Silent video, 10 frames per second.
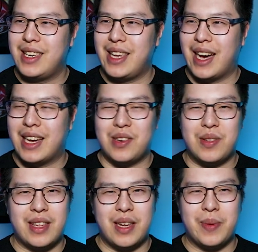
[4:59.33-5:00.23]
yeah, I
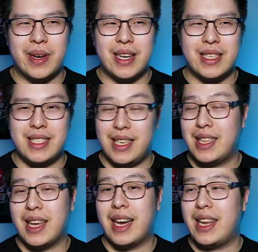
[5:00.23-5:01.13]
don't think we're gonna see
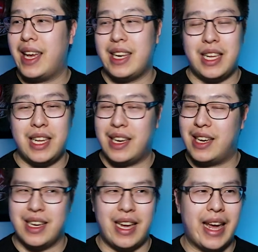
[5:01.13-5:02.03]
that any
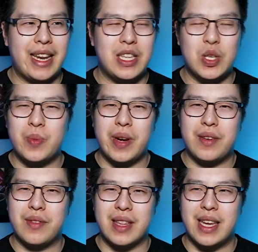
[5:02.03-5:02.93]
any Tomb
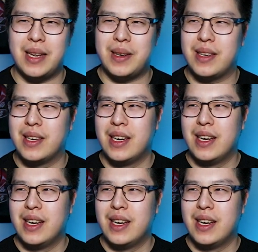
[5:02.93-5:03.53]
Raider related